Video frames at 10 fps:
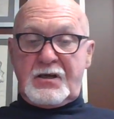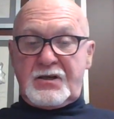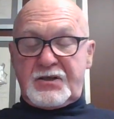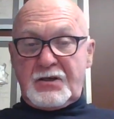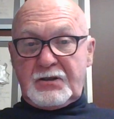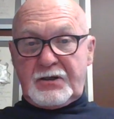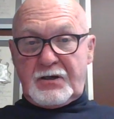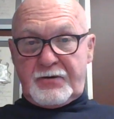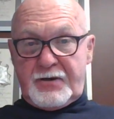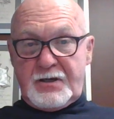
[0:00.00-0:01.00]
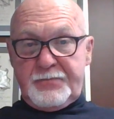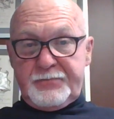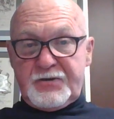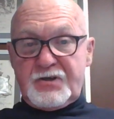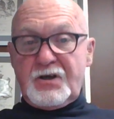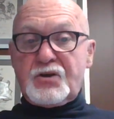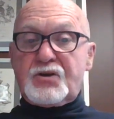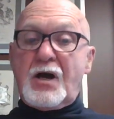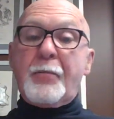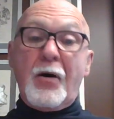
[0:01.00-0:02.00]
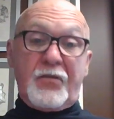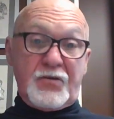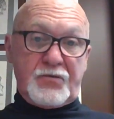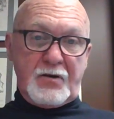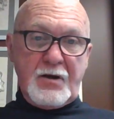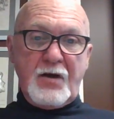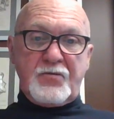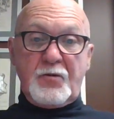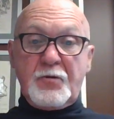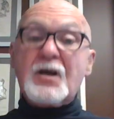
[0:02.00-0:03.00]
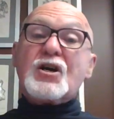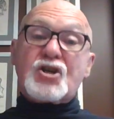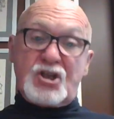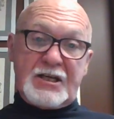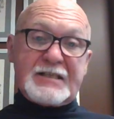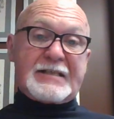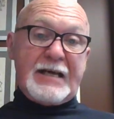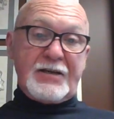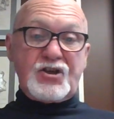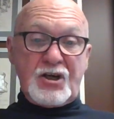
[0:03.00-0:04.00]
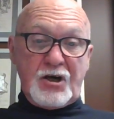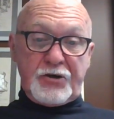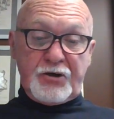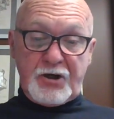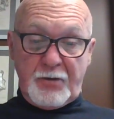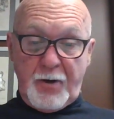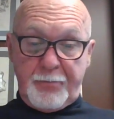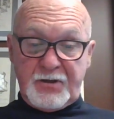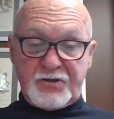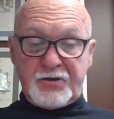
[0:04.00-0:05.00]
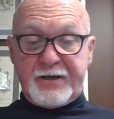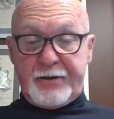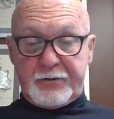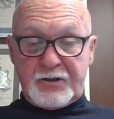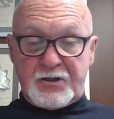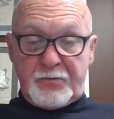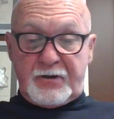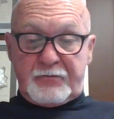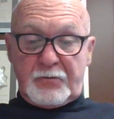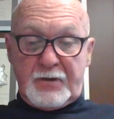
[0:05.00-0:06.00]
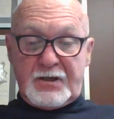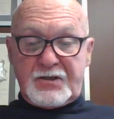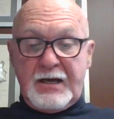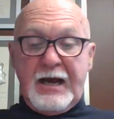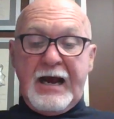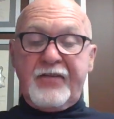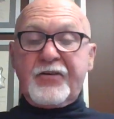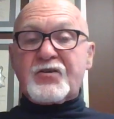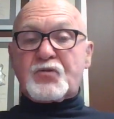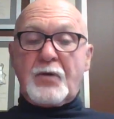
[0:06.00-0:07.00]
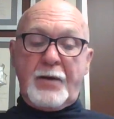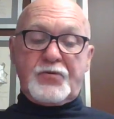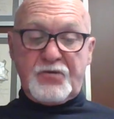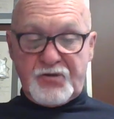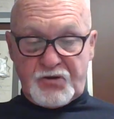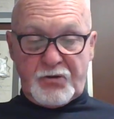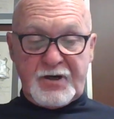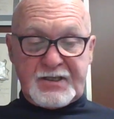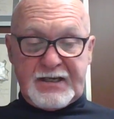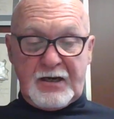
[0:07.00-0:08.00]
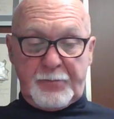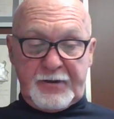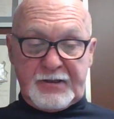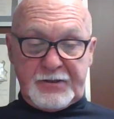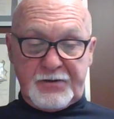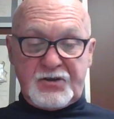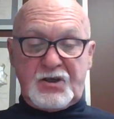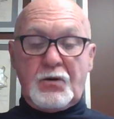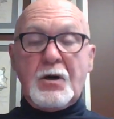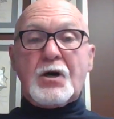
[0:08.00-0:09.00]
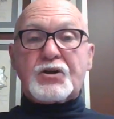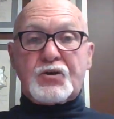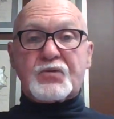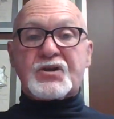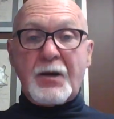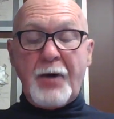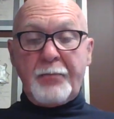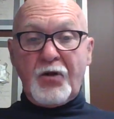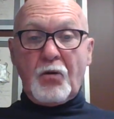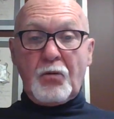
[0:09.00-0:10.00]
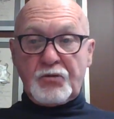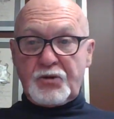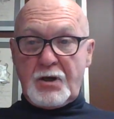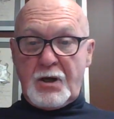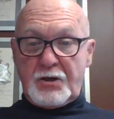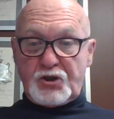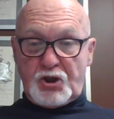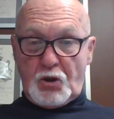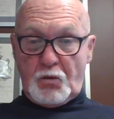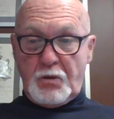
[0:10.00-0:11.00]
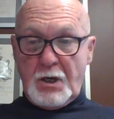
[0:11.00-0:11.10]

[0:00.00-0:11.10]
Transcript: skullduggery about the tribute. She's dead. She got her comeuppance or downance or whatever it was. And there is rapturous joy celebrated. So to sum up the whole show,